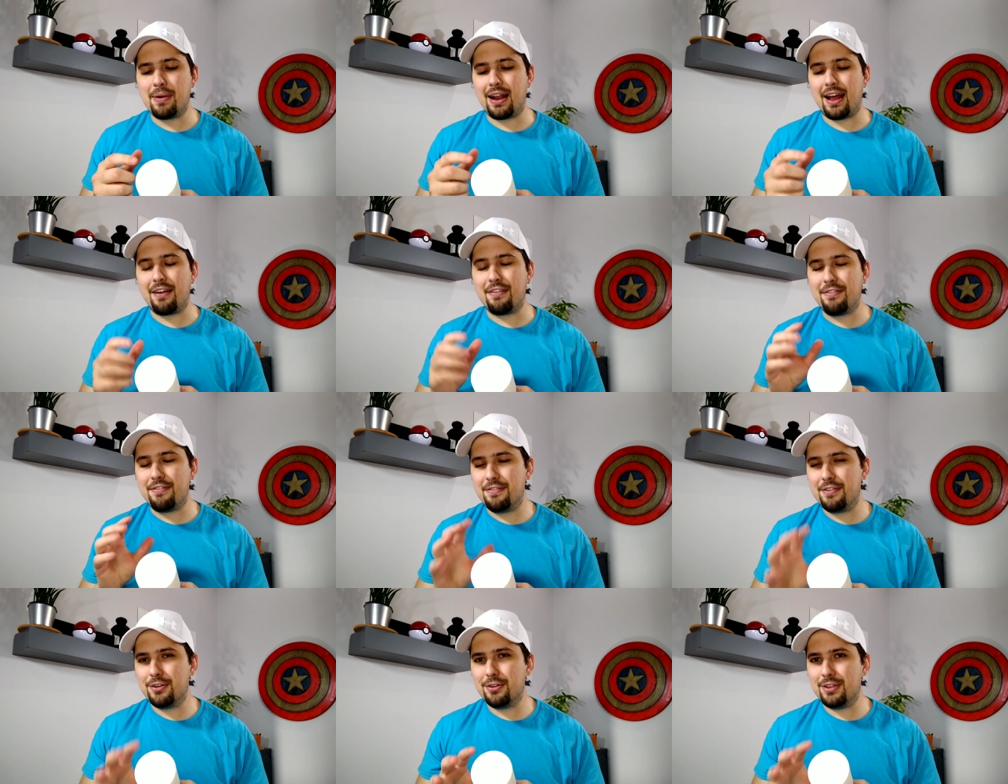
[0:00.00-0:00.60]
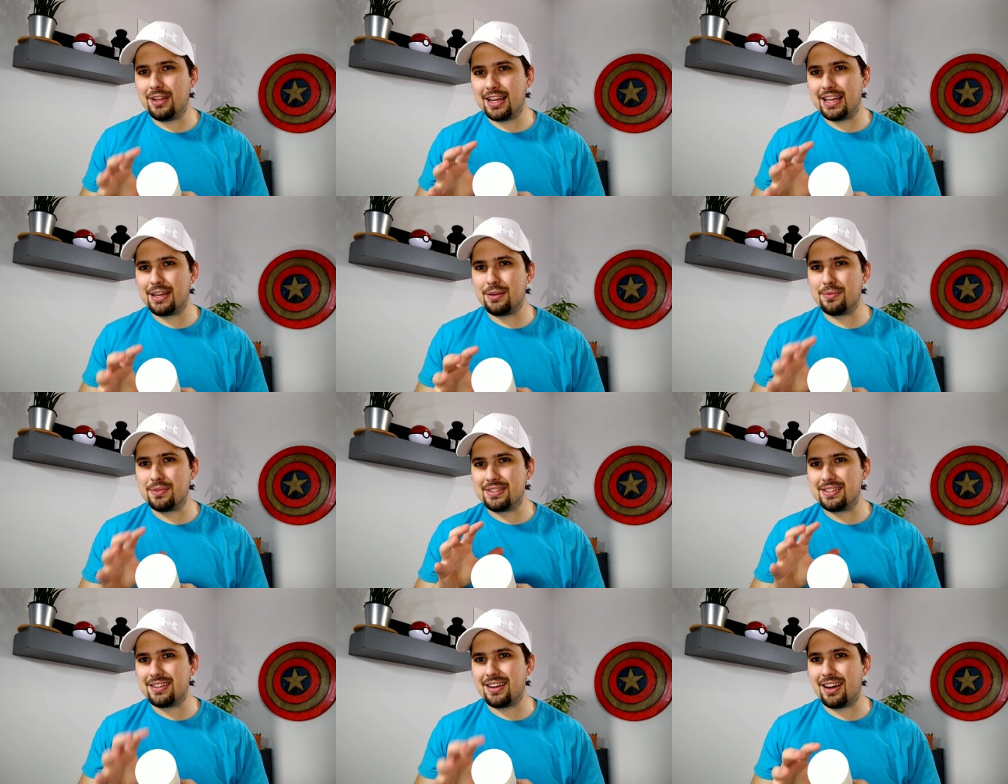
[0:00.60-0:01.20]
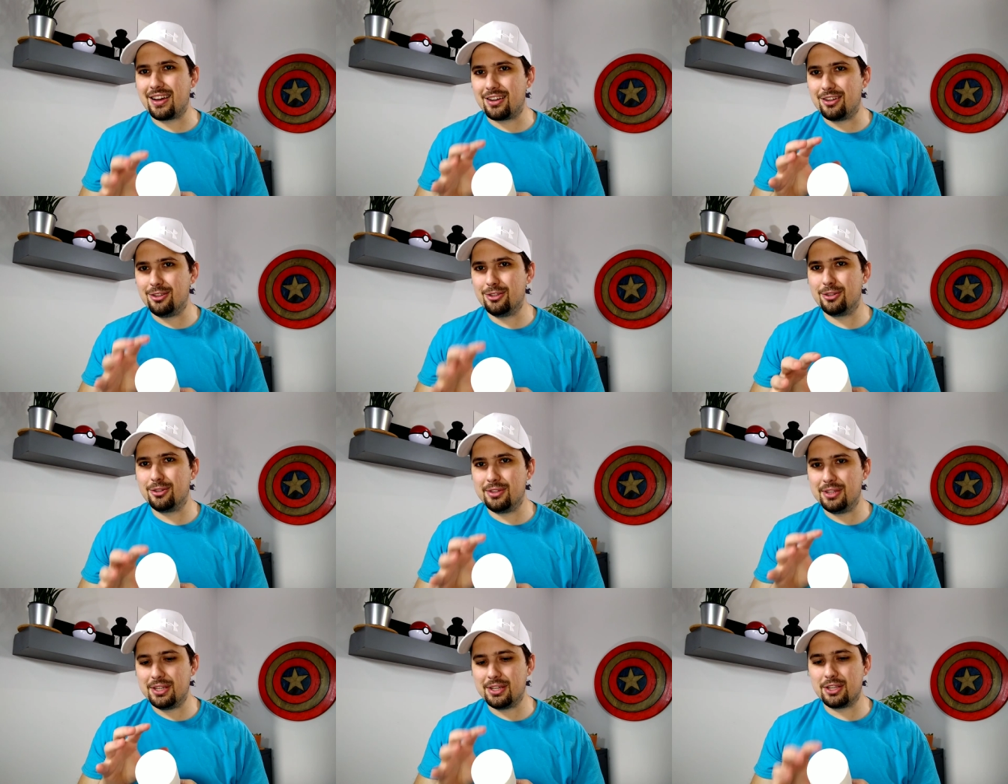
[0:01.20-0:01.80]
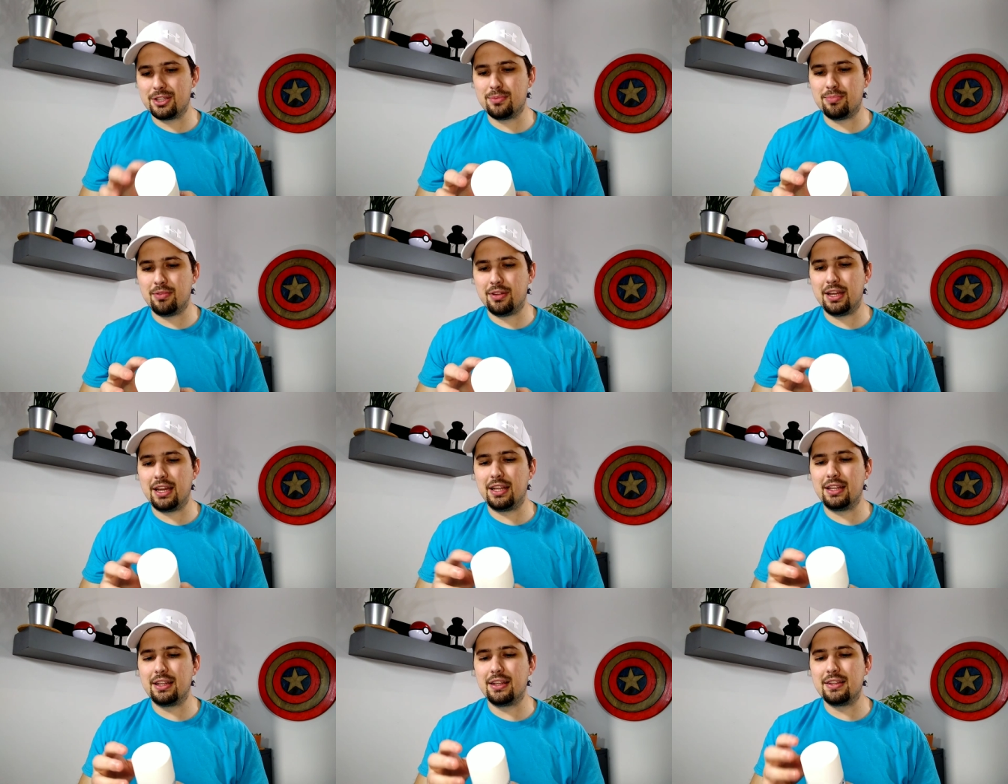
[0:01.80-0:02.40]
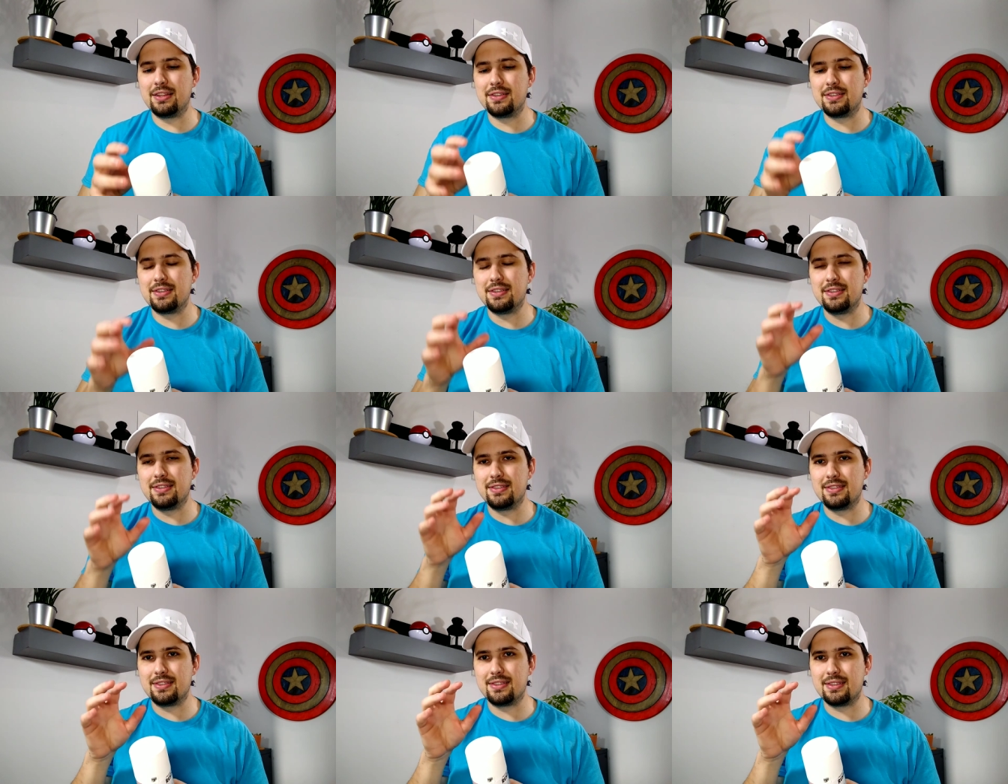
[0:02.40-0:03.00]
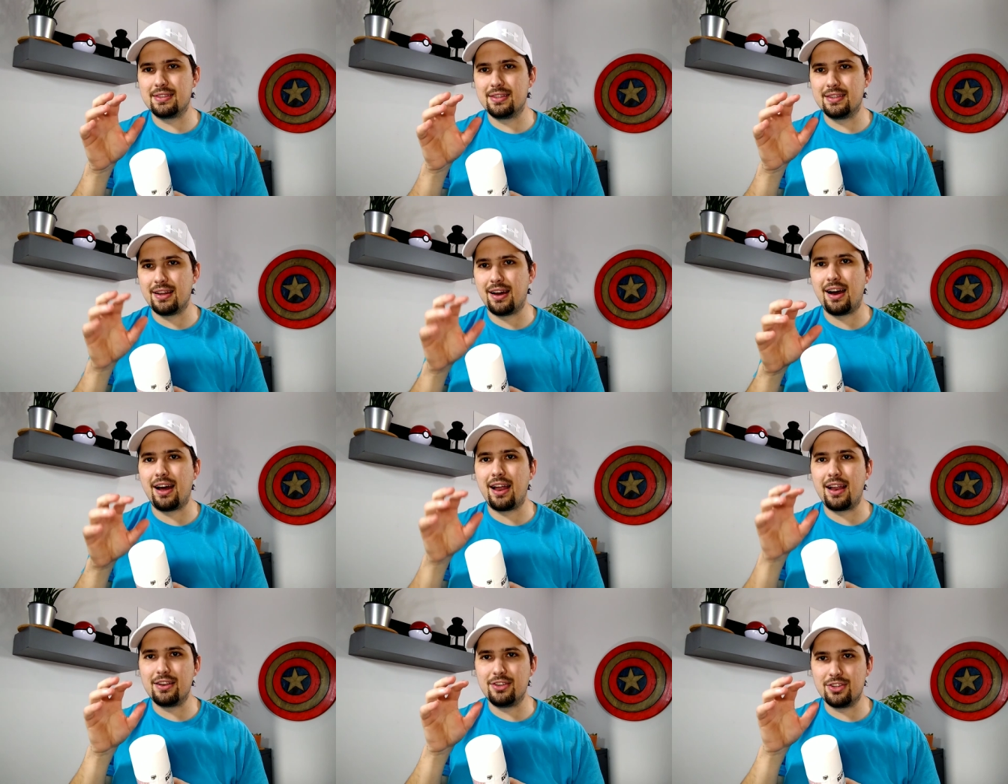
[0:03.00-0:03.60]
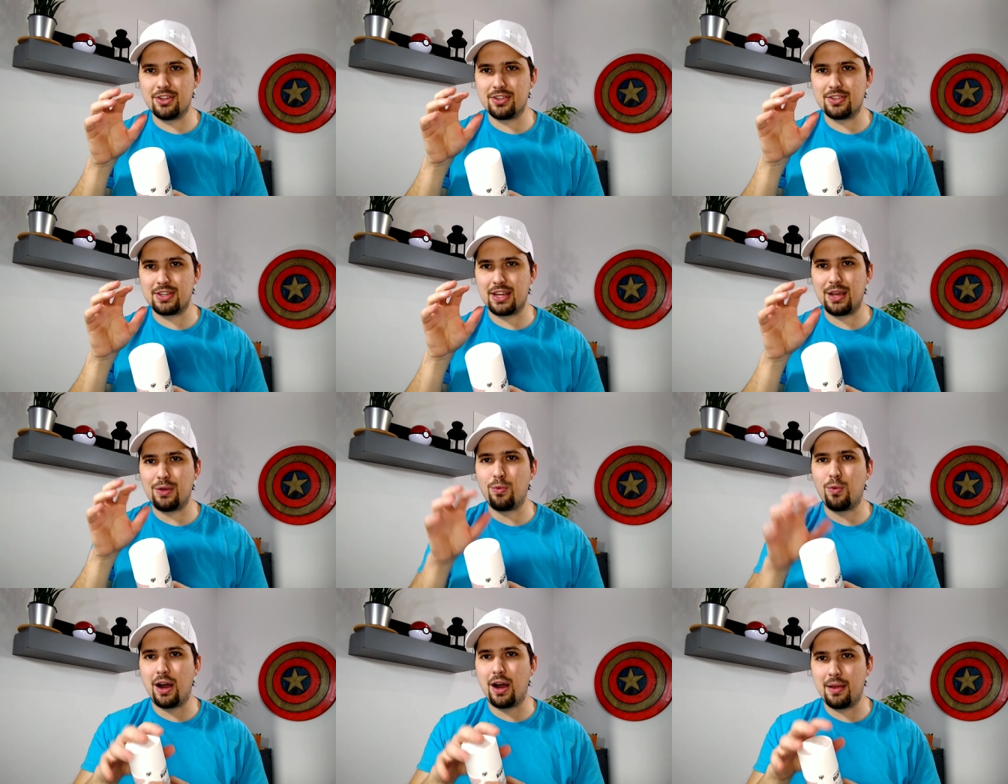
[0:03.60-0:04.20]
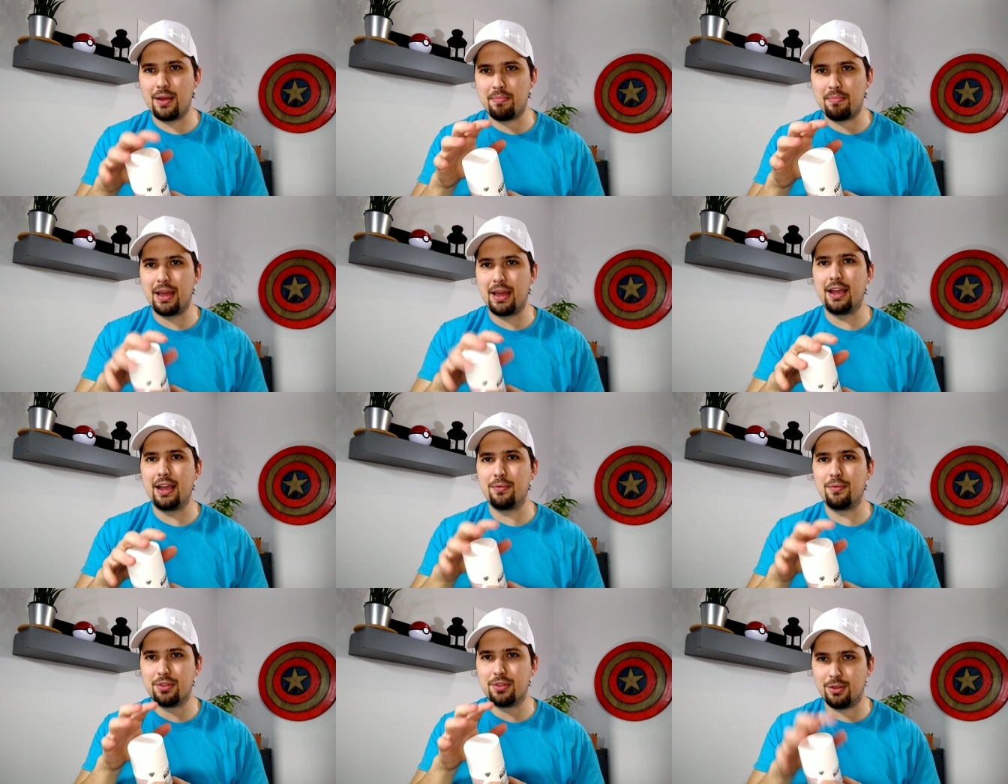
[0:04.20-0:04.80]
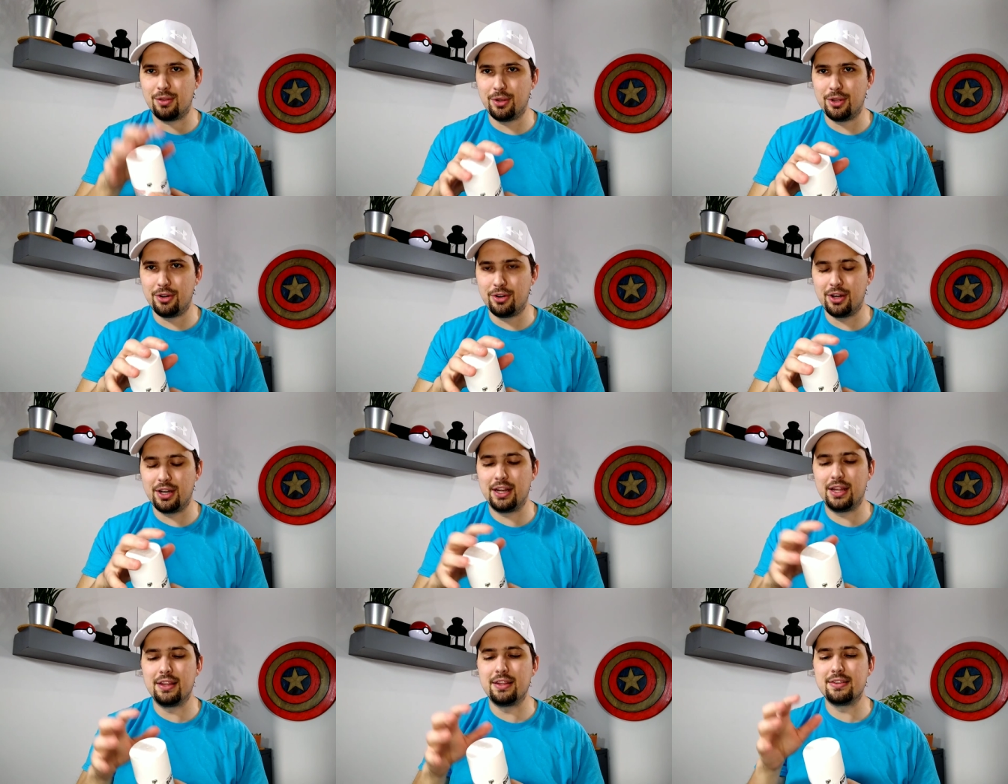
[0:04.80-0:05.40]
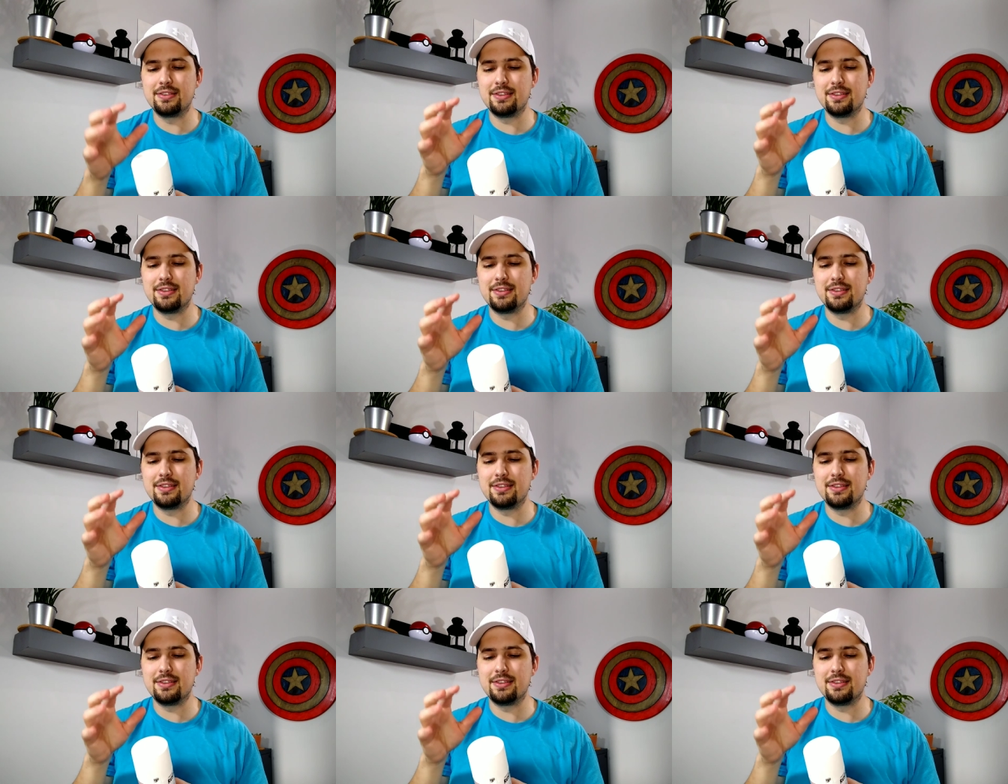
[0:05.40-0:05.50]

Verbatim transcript: but I feel like it was not clearly explained that this is not just a white paint with glitter in it.